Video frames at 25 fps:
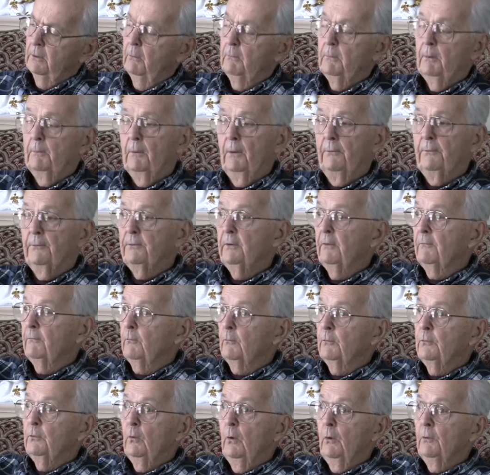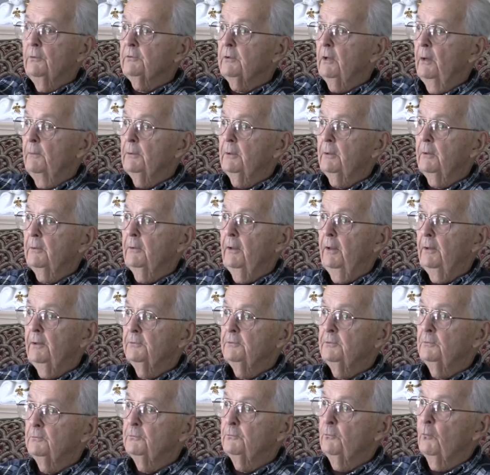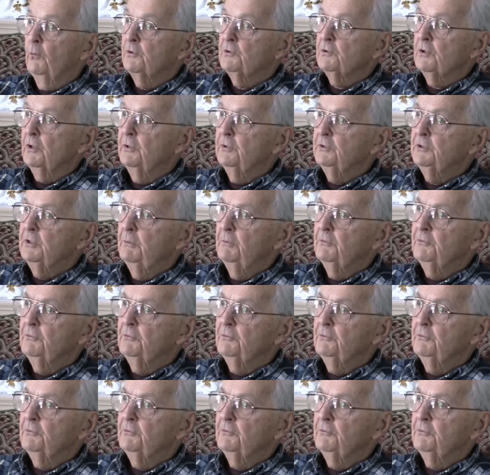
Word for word: home, my mother never knew I was coming or not. Fortunately, she